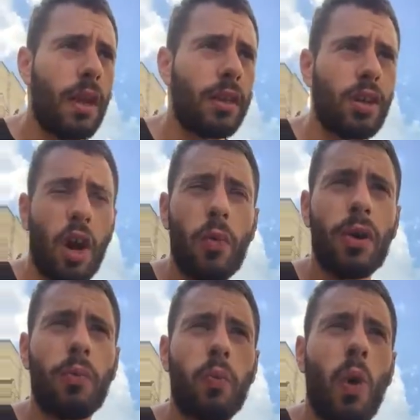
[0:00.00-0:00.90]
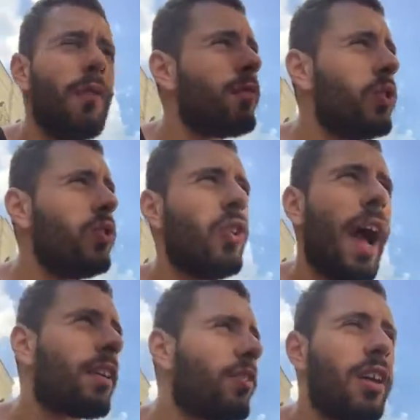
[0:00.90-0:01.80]
And to know what food you
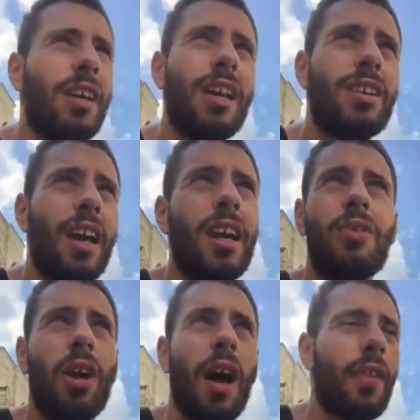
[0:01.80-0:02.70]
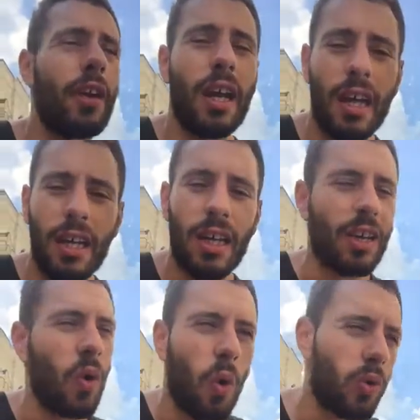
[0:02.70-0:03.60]
actually need to eat rather than
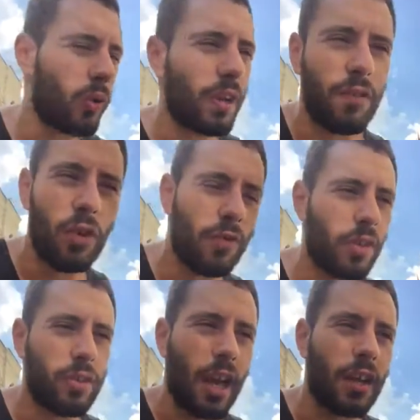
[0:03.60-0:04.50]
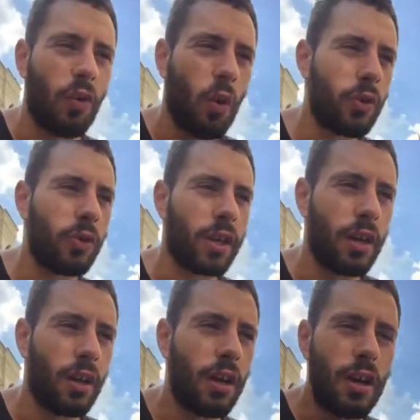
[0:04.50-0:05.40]
eating and ordering food for the sake of ordering it.